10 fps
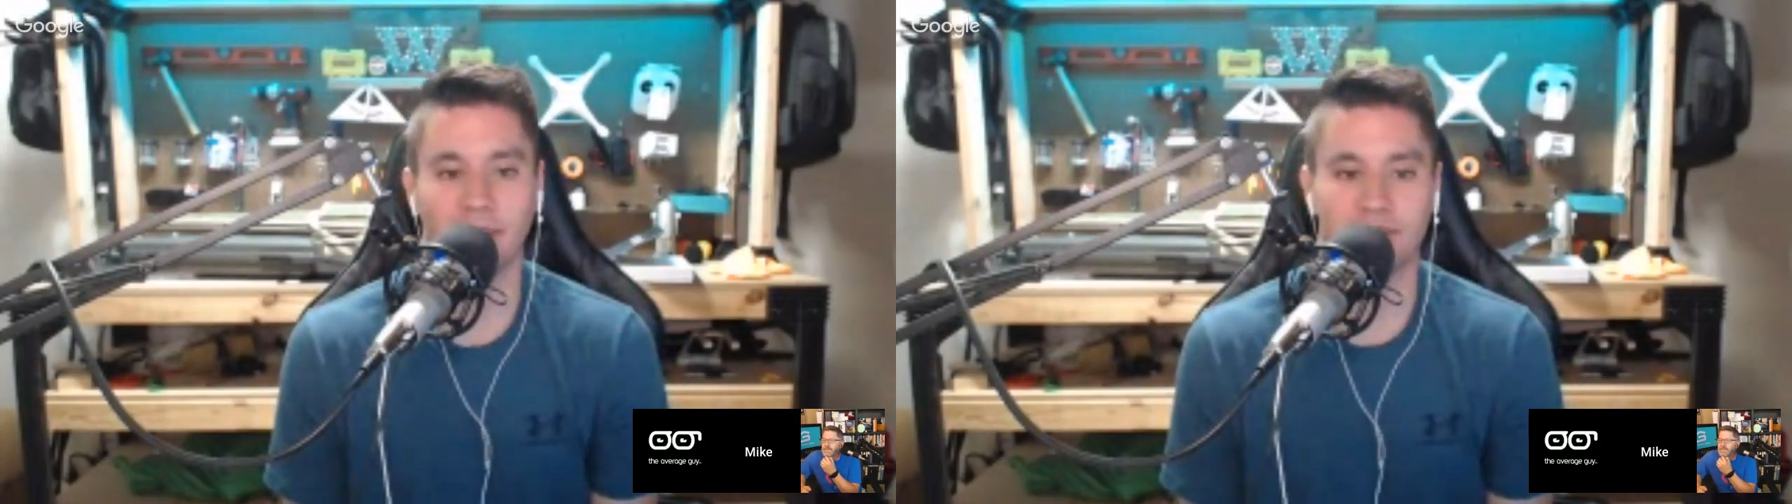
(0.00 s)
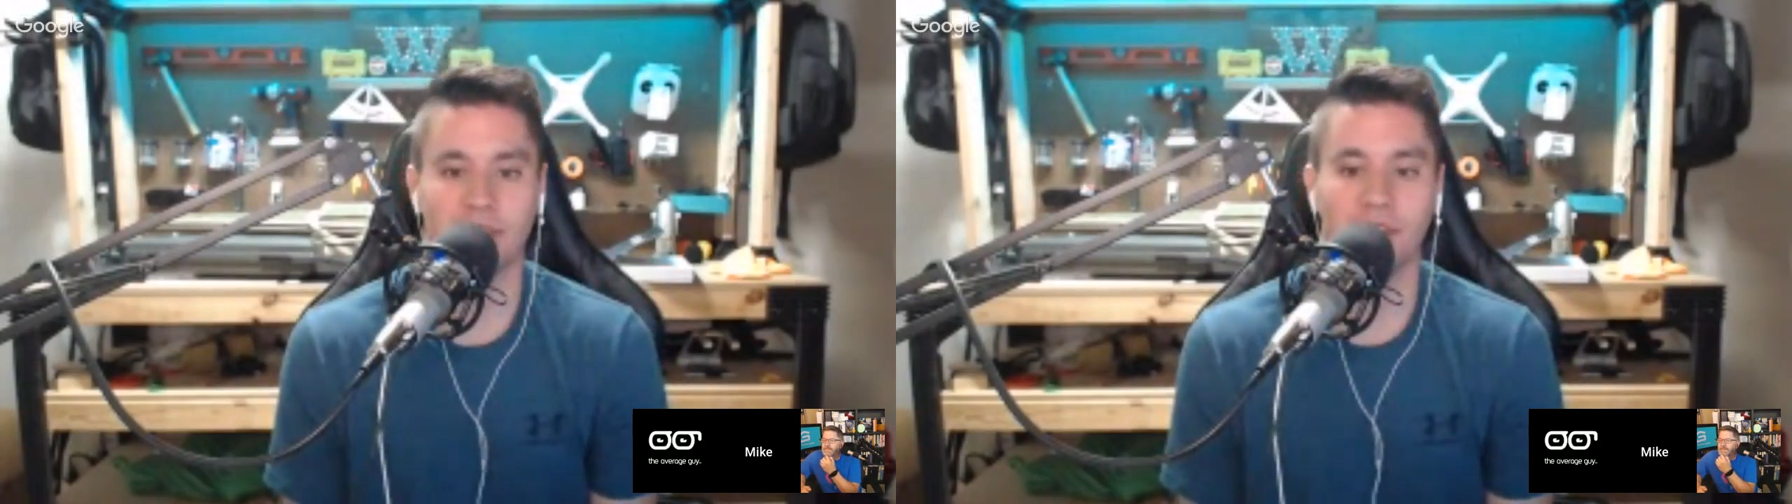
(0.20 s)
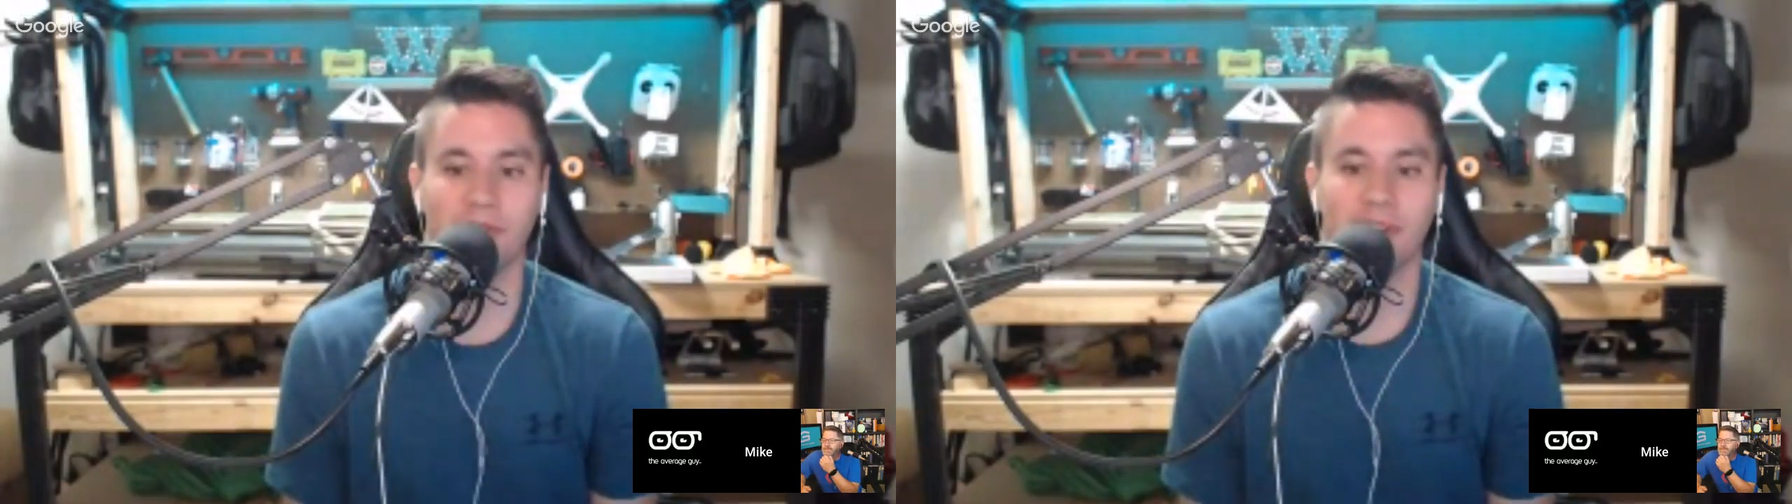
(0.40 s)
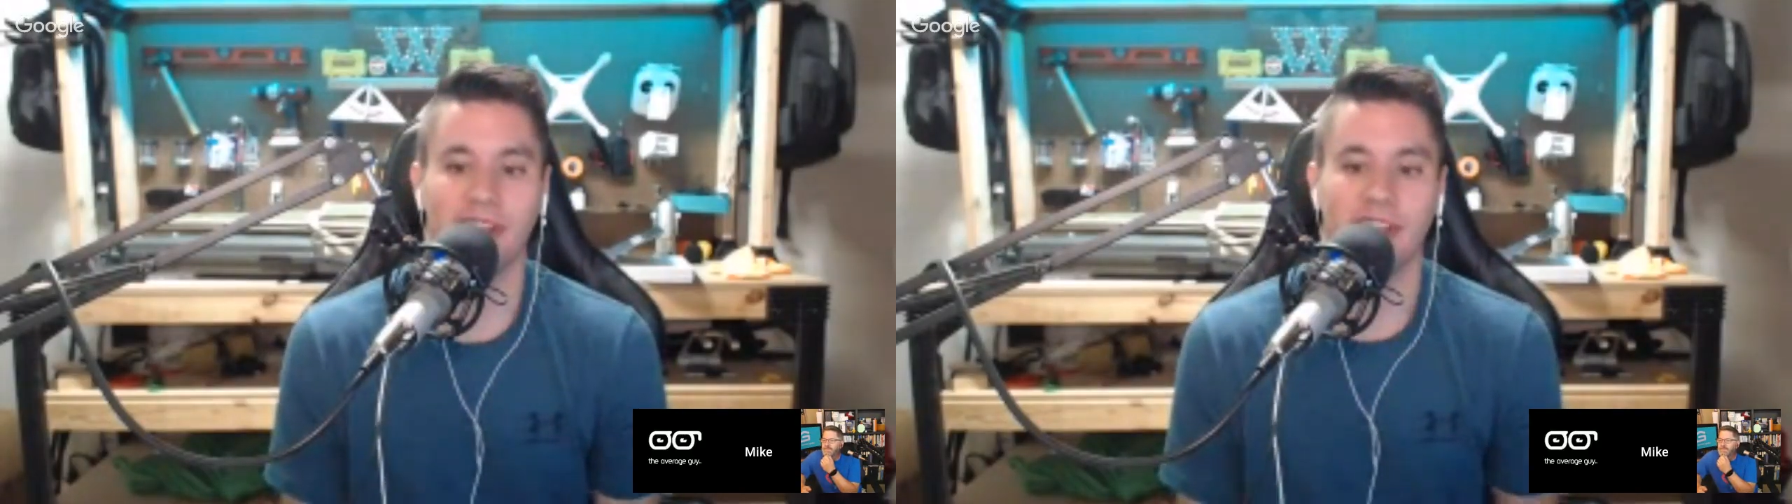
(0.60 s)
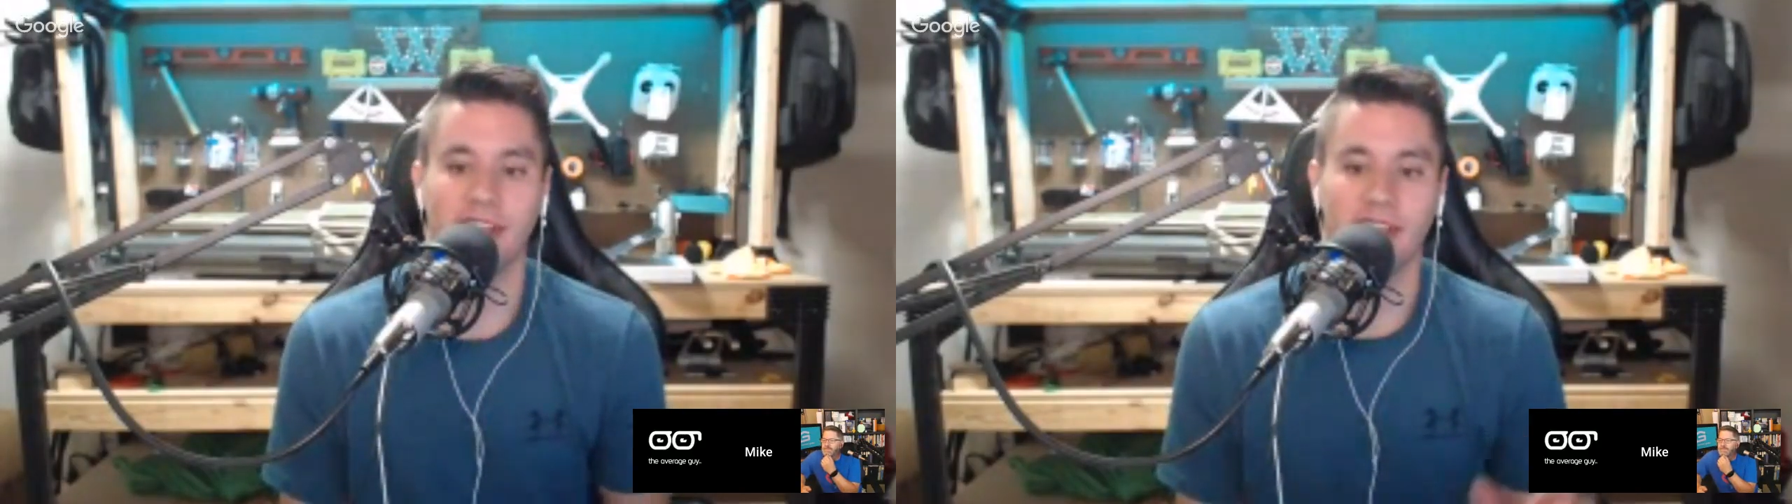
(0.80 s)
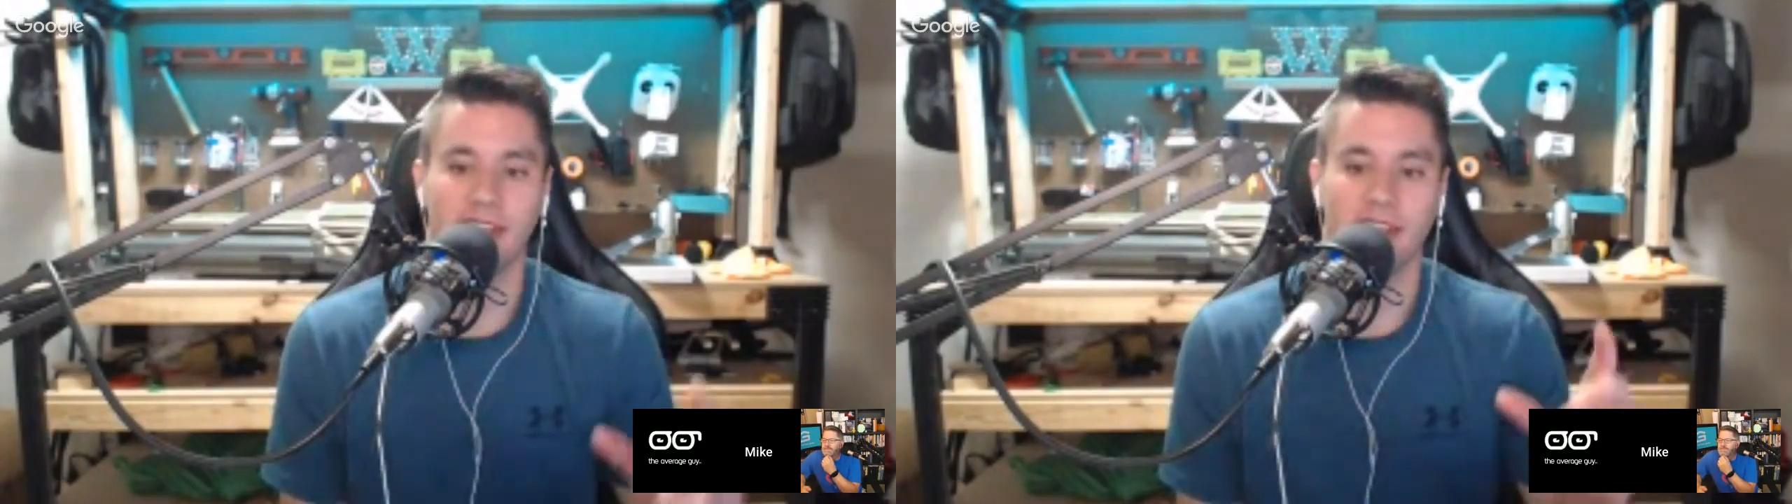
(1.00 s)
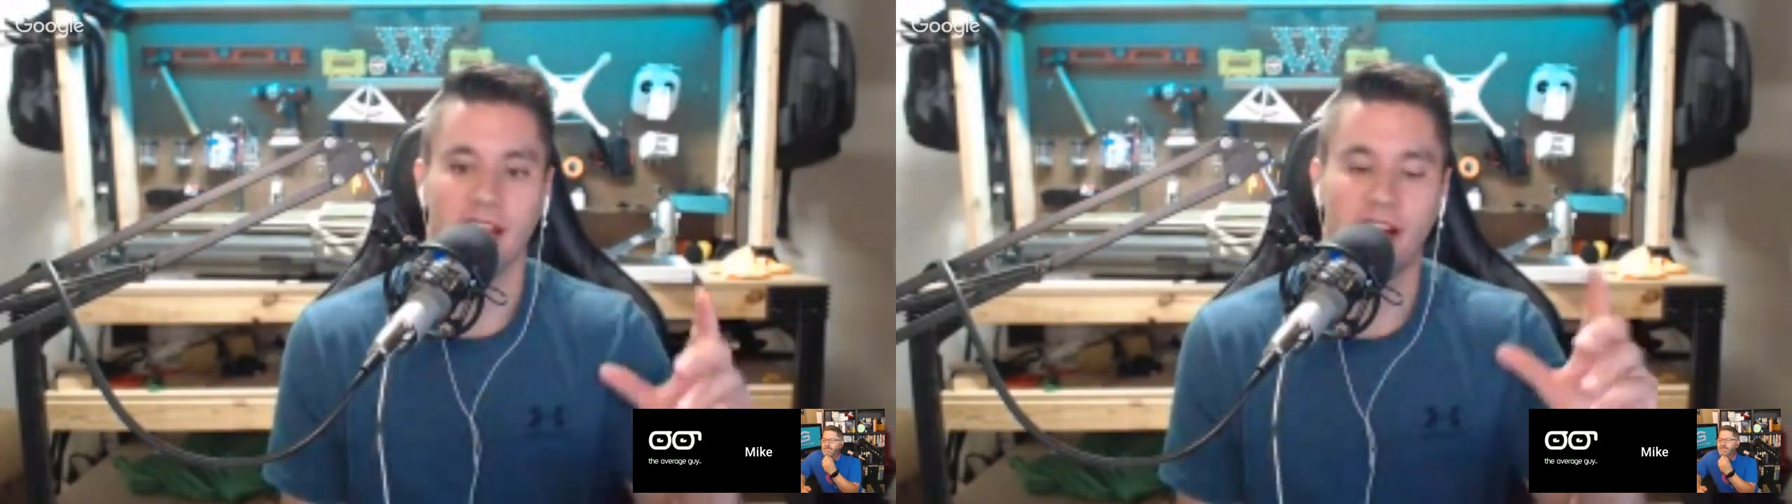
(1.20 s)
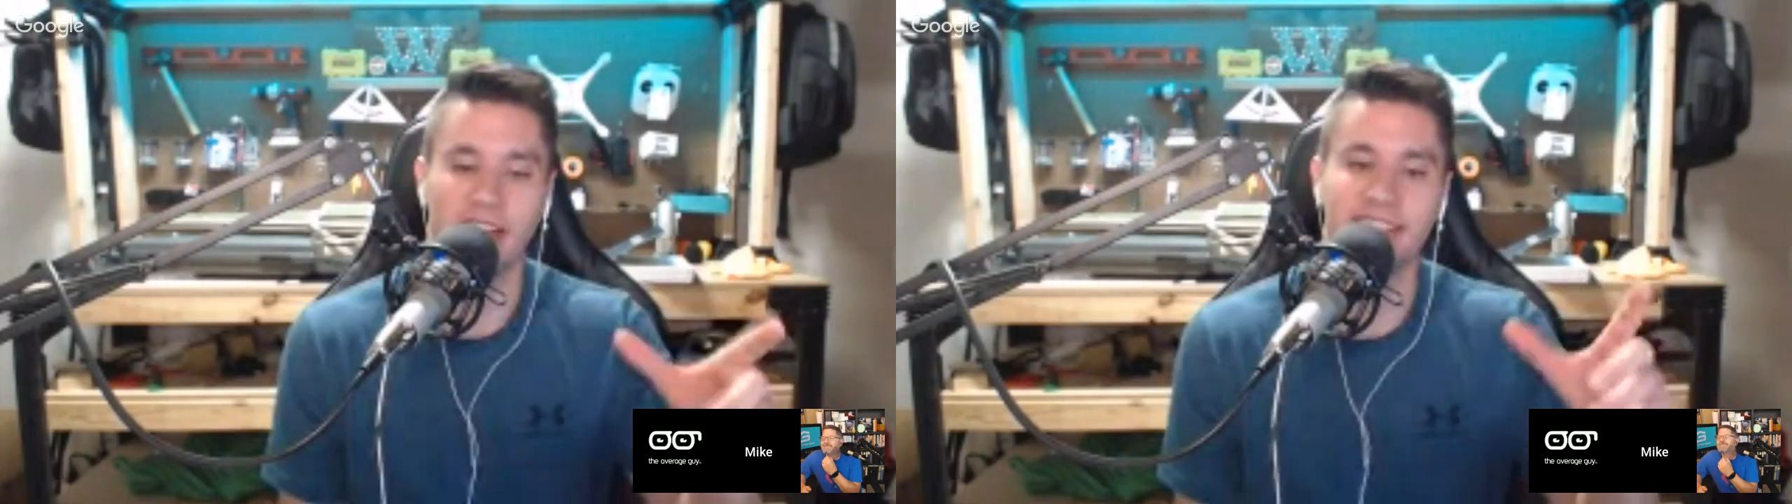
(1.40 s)
So
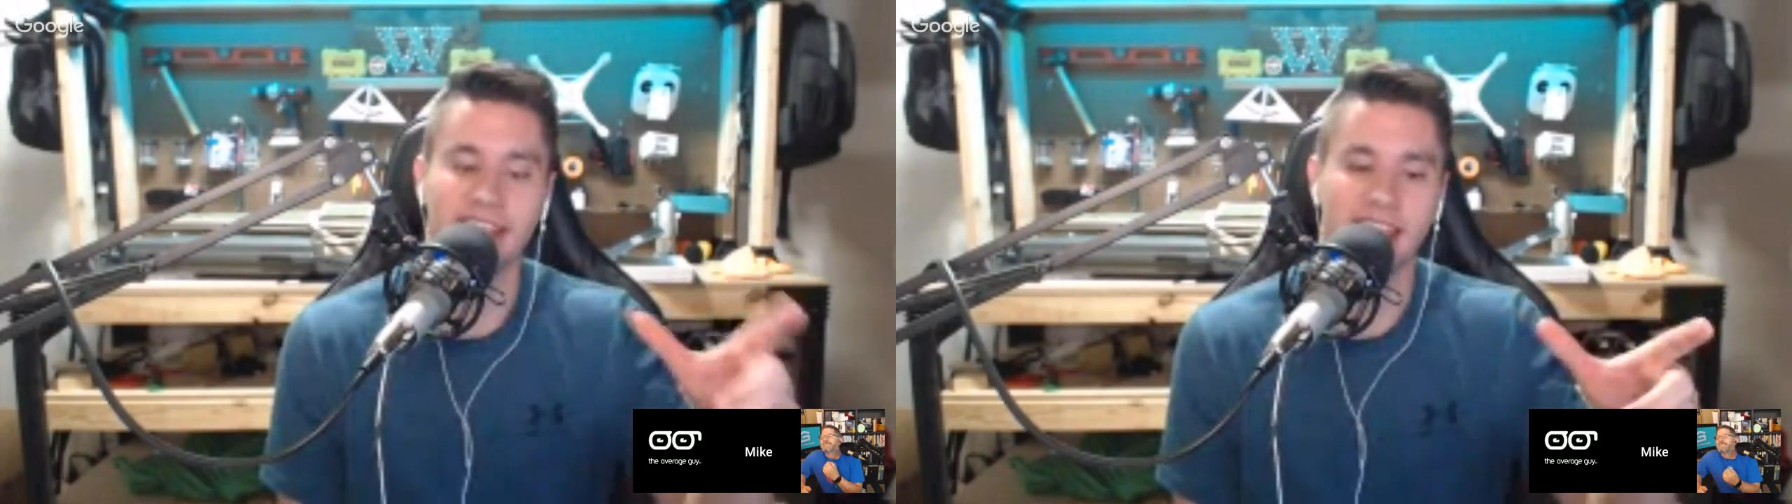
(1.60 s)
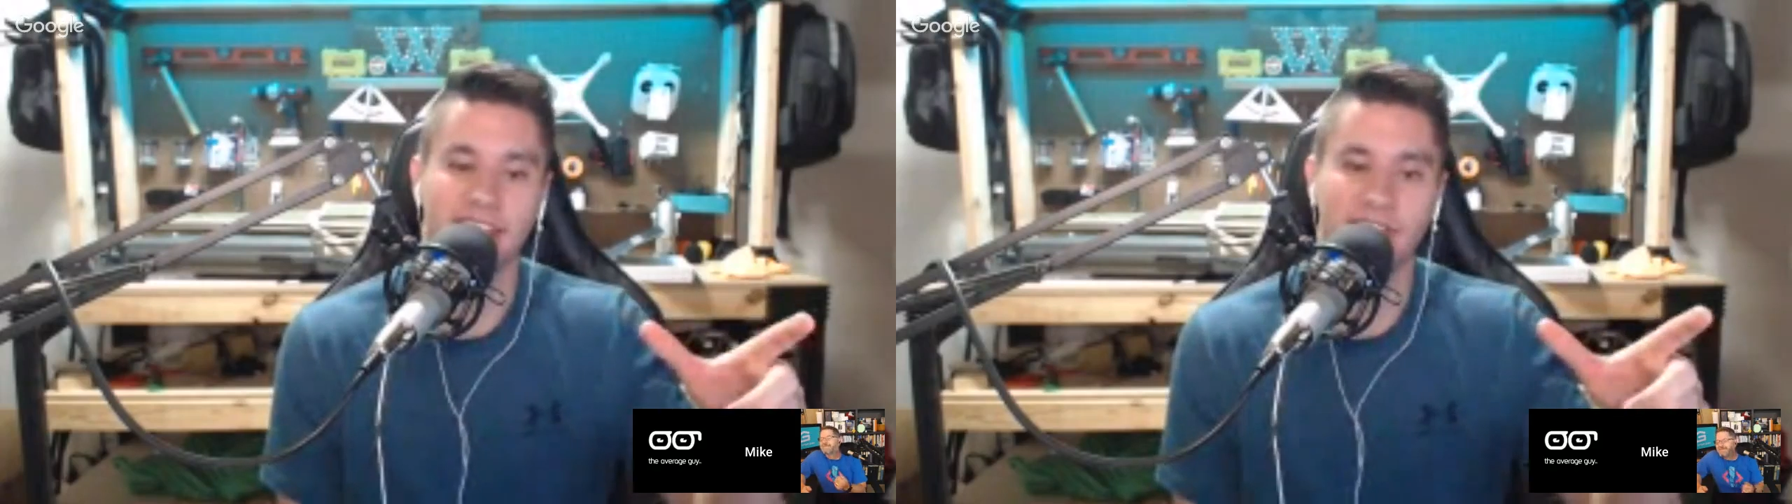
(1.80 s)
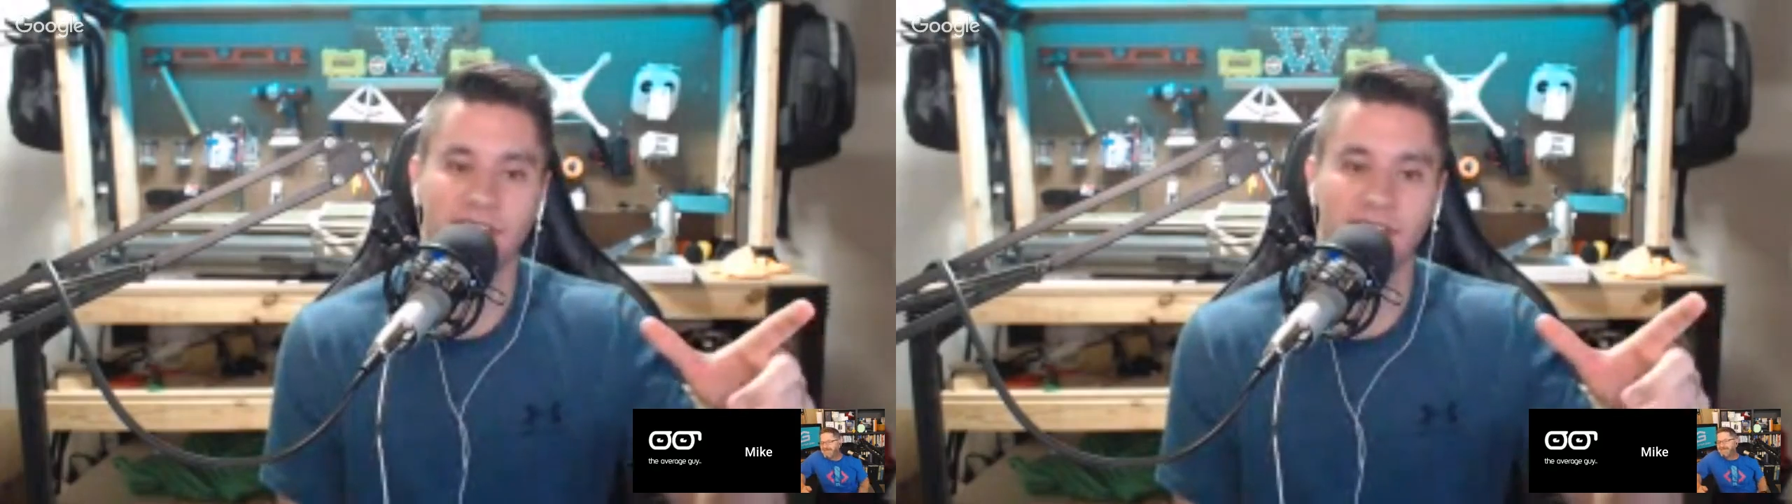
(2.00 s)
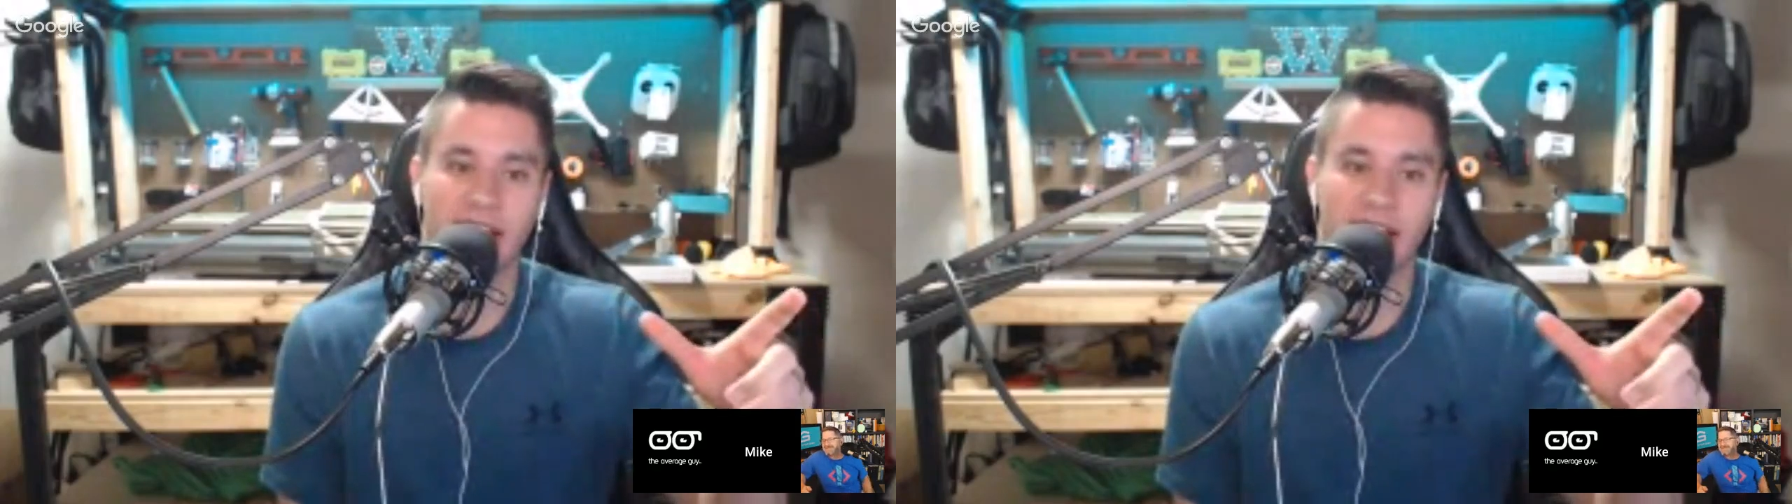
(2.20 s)
Untangle